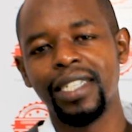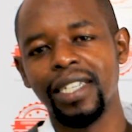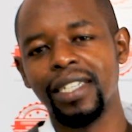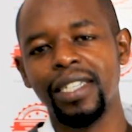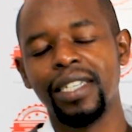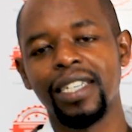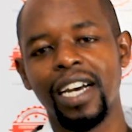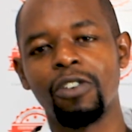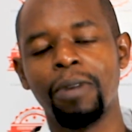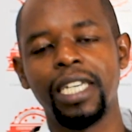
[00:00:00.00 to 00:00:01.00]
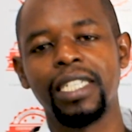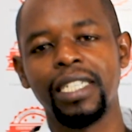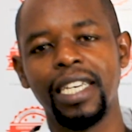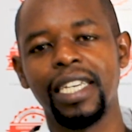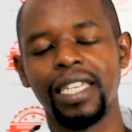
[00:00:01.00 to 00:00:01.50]
did NAKUMATT
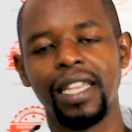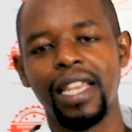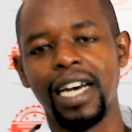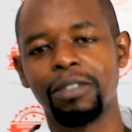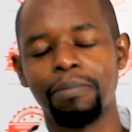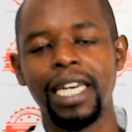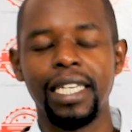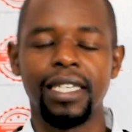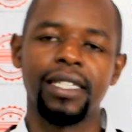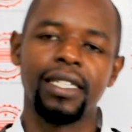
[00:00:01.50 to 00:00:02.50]
get that money?